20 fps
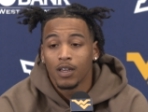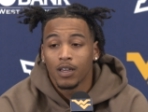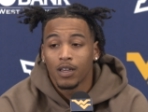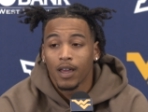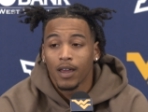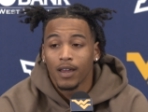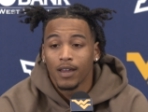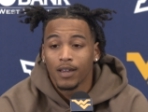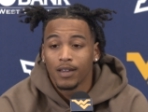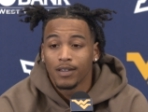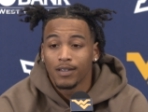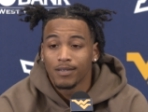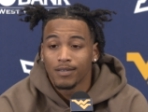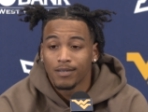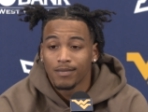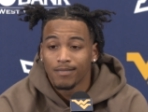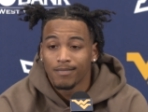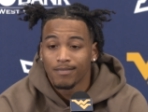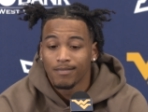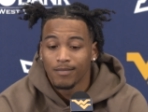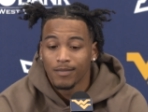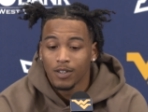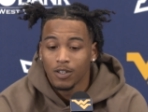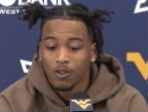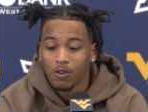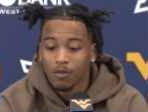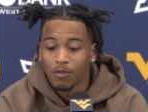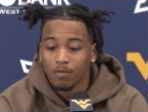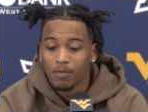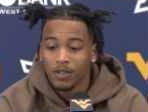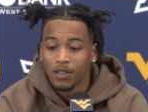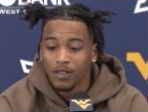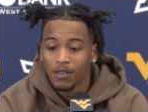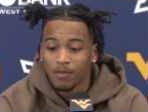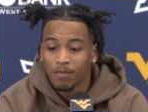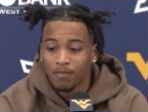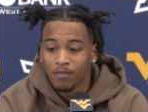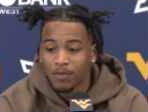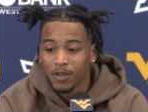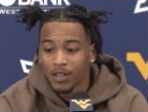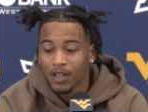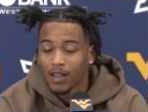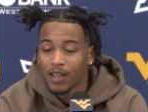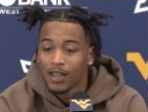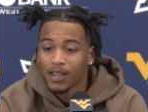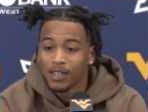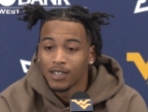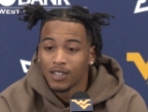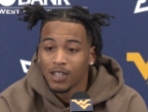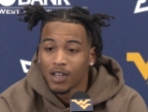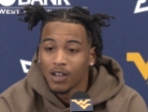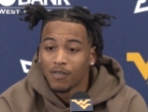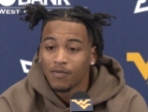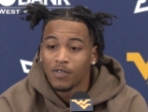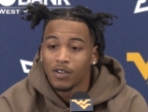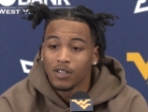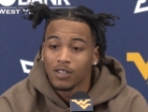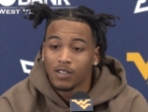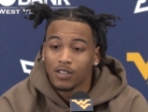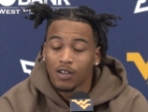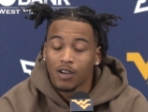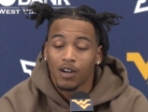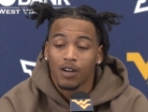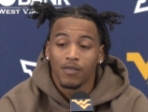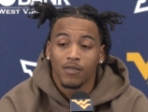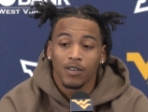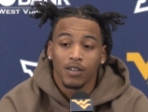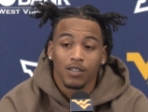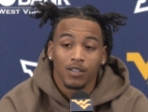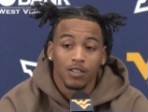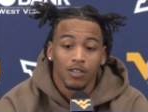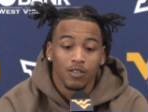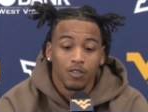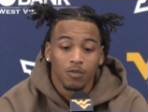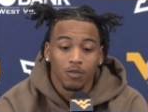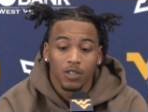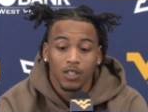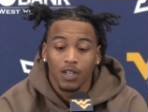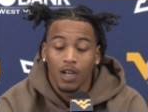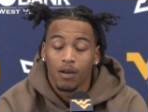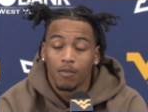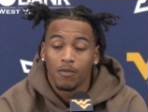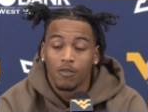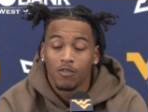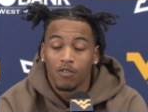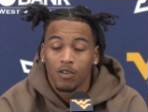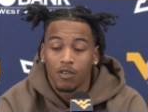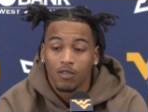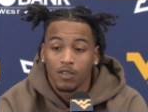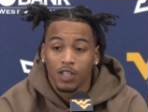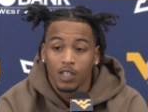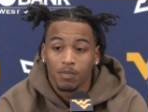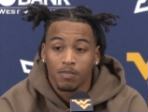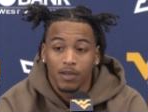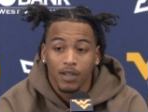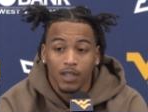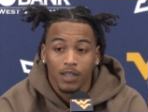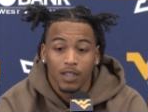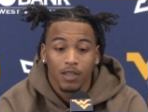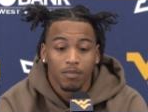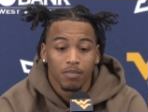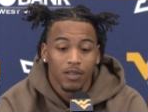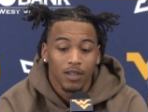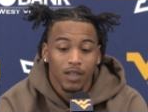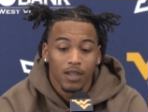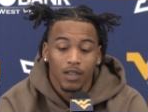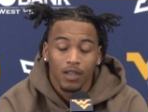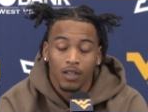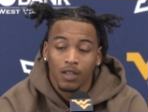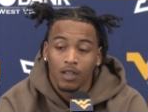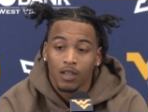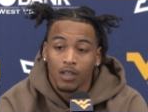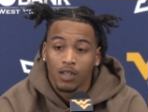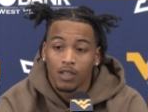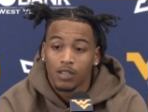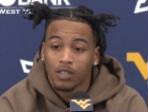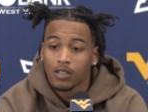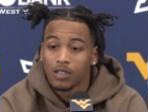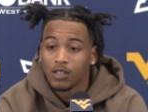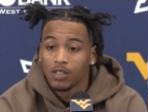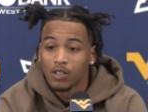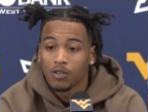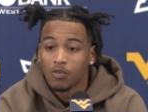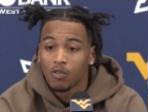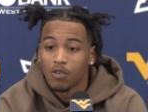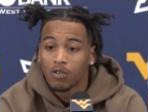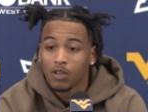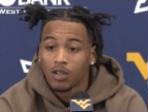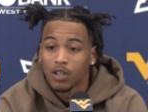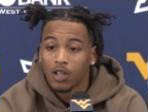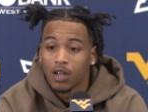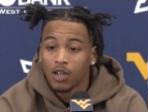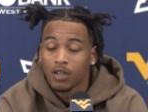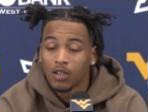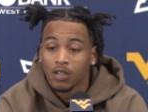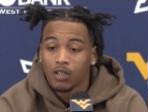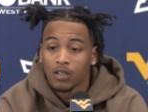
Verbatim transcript: can't you know be putting our heads down, feeling sorry for ourselves. We just got to move on next play and keep playing to the zero on the clock.